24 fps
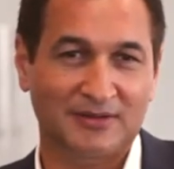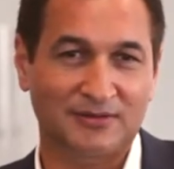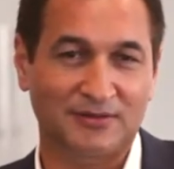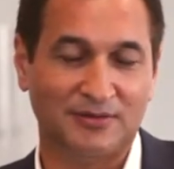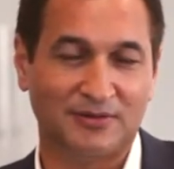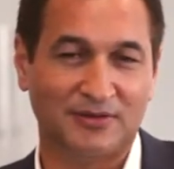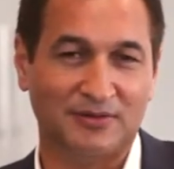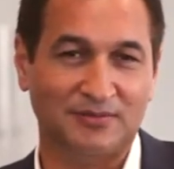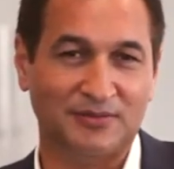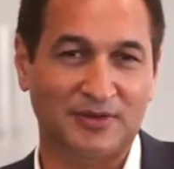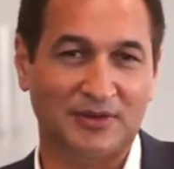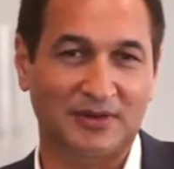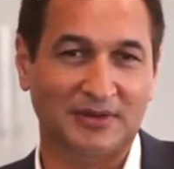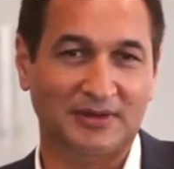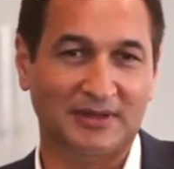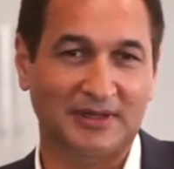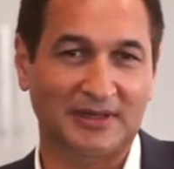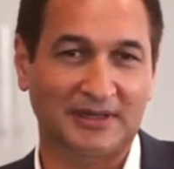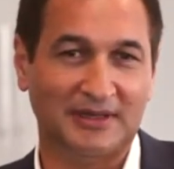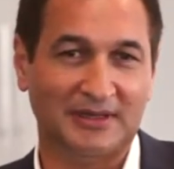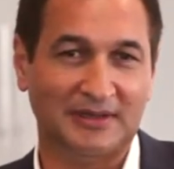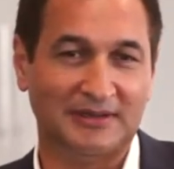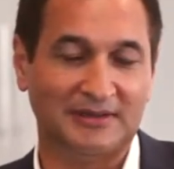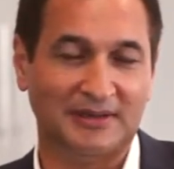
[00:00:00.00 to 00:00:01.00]
your
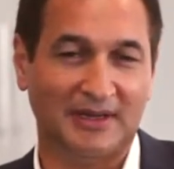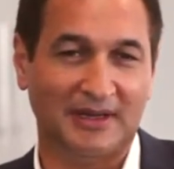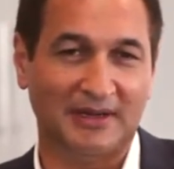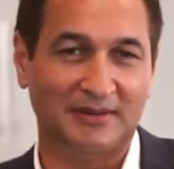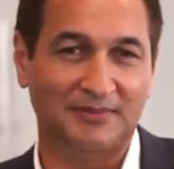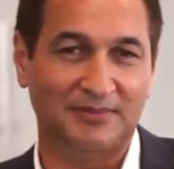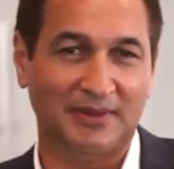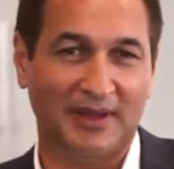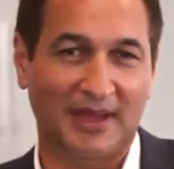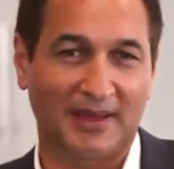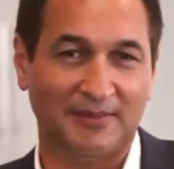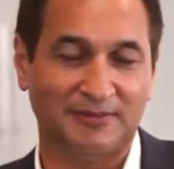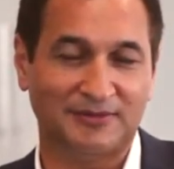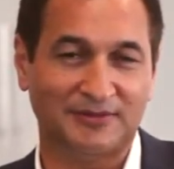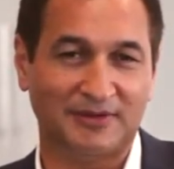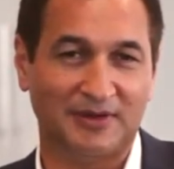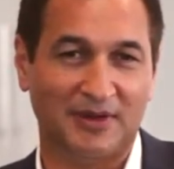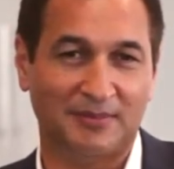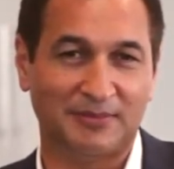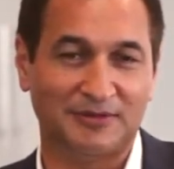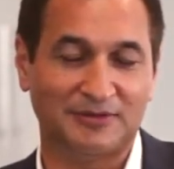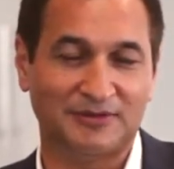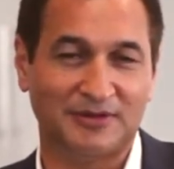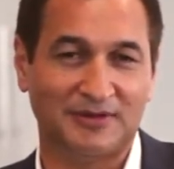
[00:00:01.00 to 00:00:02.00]
community and perhaps
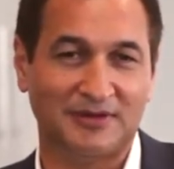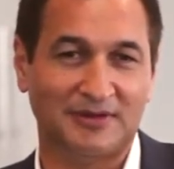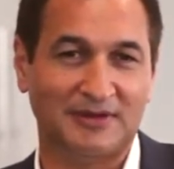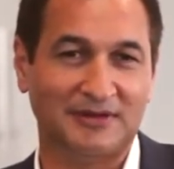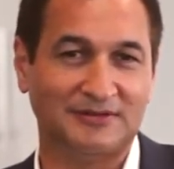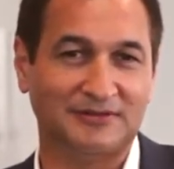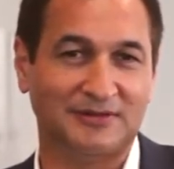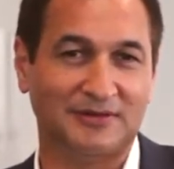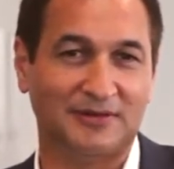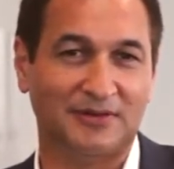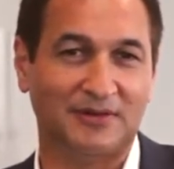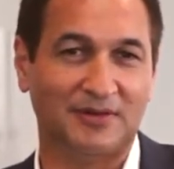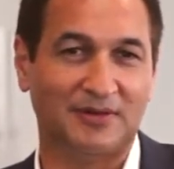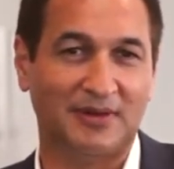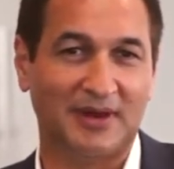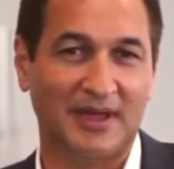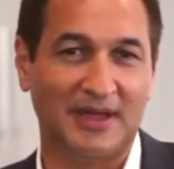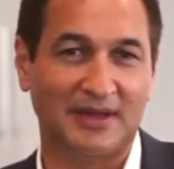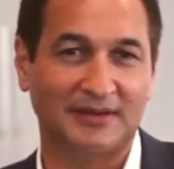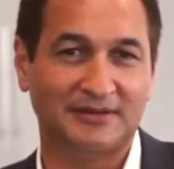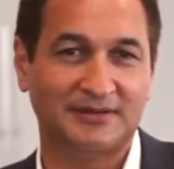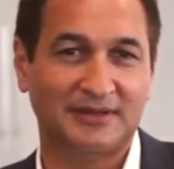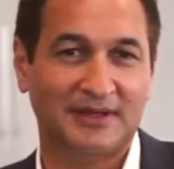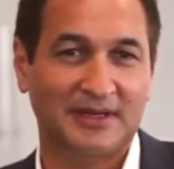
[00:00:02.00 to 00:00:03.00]
the opportunities that are
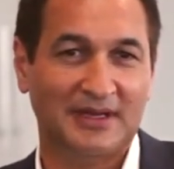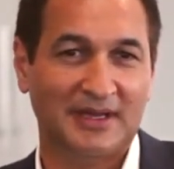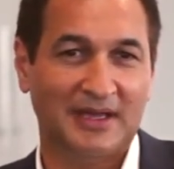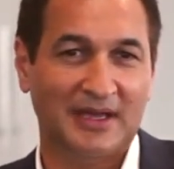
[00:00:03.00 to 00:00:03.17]
around